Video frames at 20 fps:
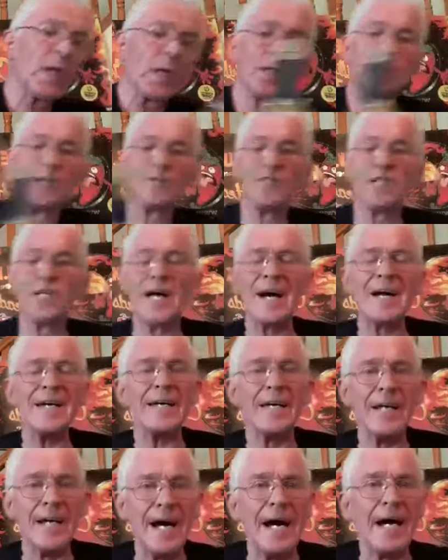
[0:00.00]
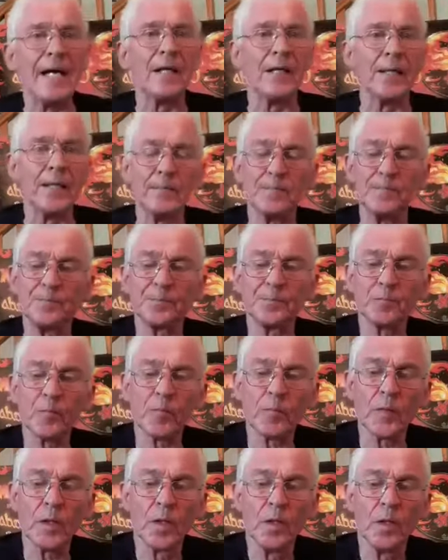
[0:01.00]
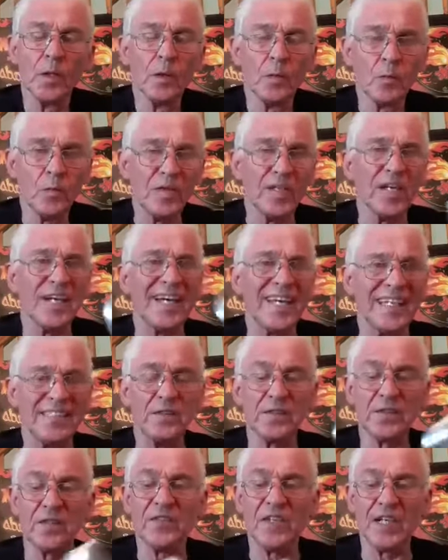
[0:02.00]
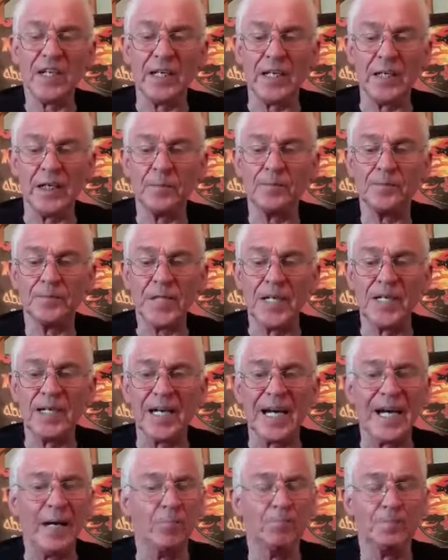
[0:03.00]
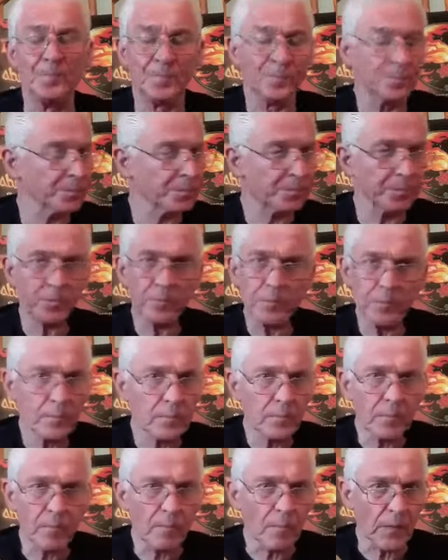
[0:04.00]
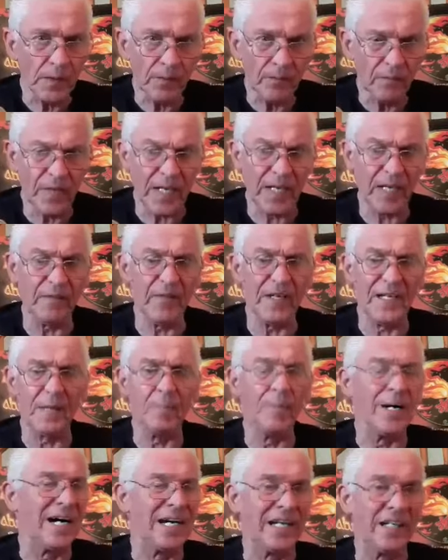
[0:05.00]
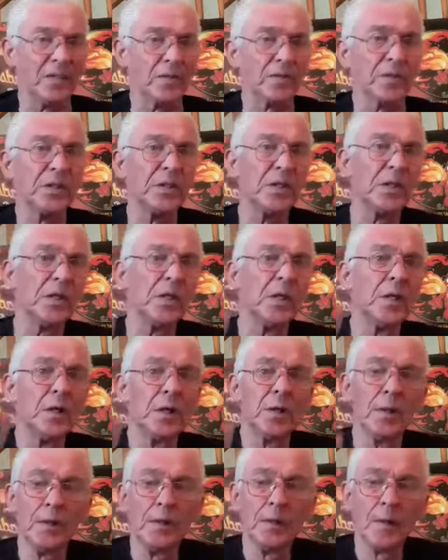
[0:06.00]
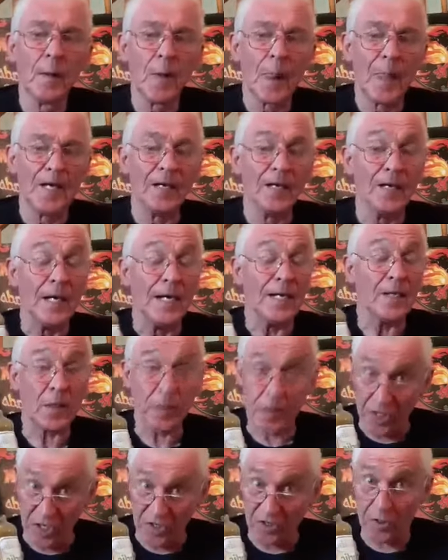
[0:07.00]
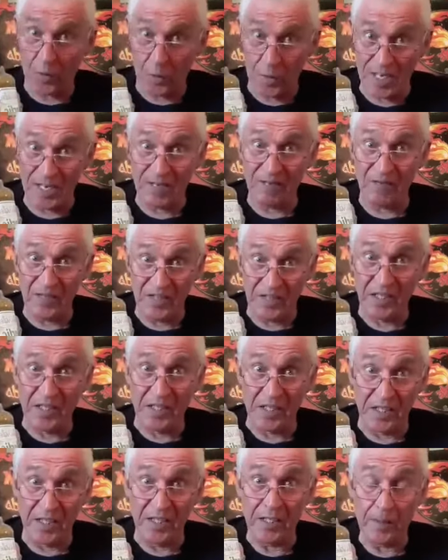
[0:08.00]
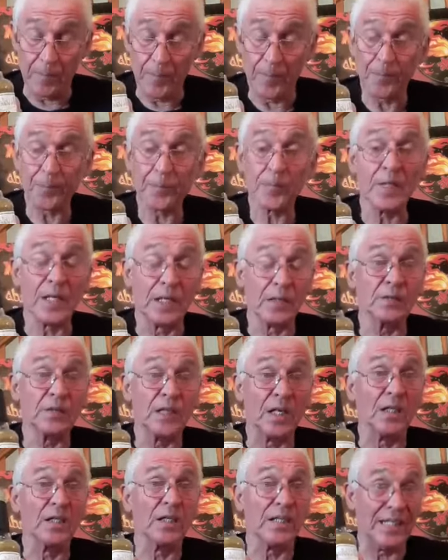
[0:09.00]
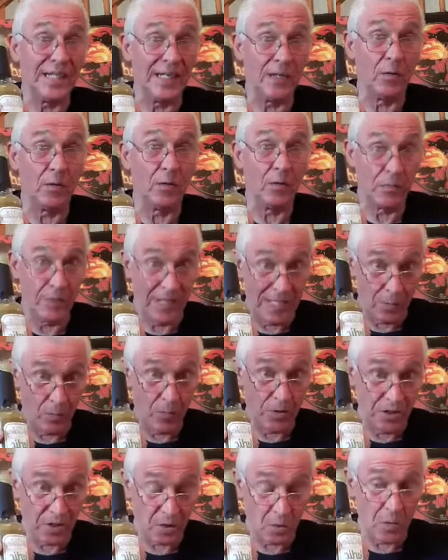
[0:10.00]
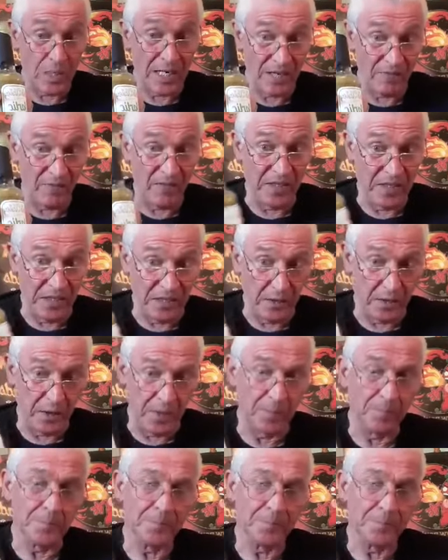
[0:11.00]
If you like garlic, with a hint of heat, again, very, very mild. It is quite vinegary. I'll tell you now, that one is quite vinegary.